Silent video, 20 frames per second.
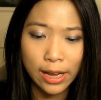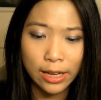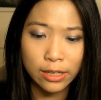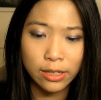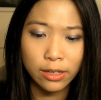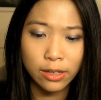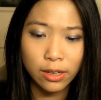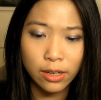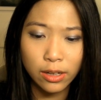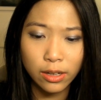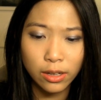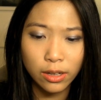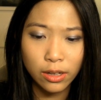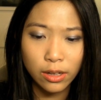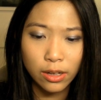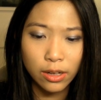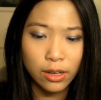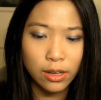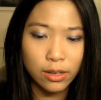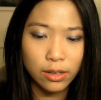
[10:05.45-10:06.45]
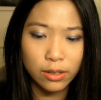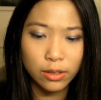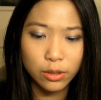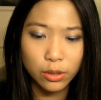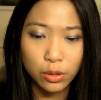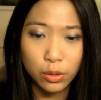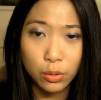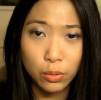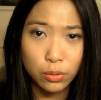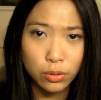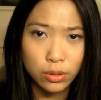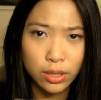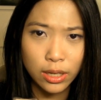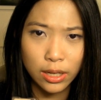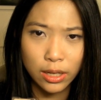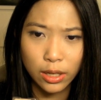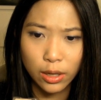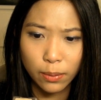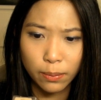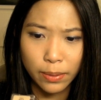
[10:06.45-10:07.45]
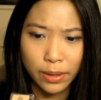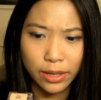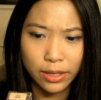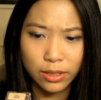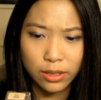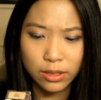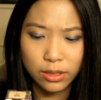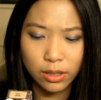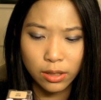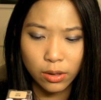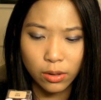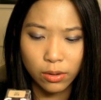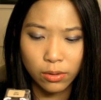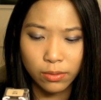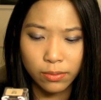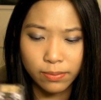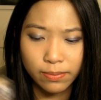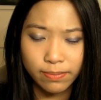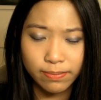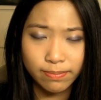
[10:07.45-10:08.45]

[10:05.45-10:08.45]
and used a little bit. So